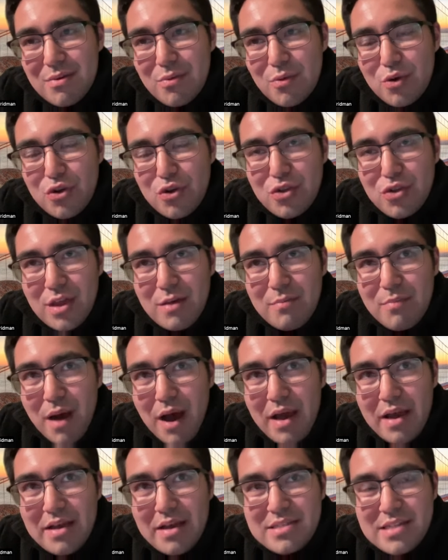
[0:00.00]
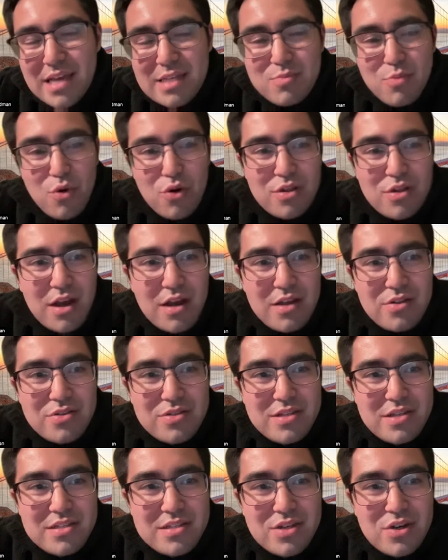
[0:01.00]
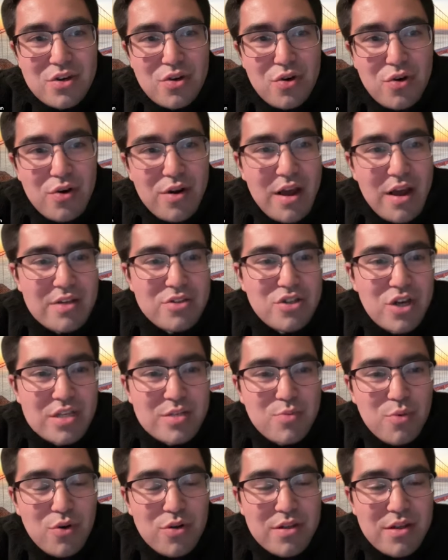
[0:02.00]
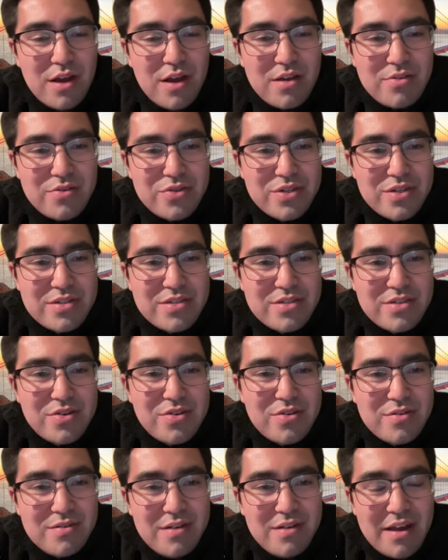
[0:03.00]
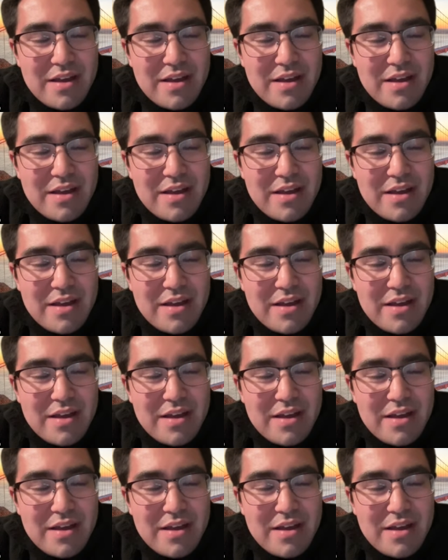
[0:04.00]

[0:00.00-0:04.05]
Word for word: would you think Baez has more titles this year or Etch has more titles this year?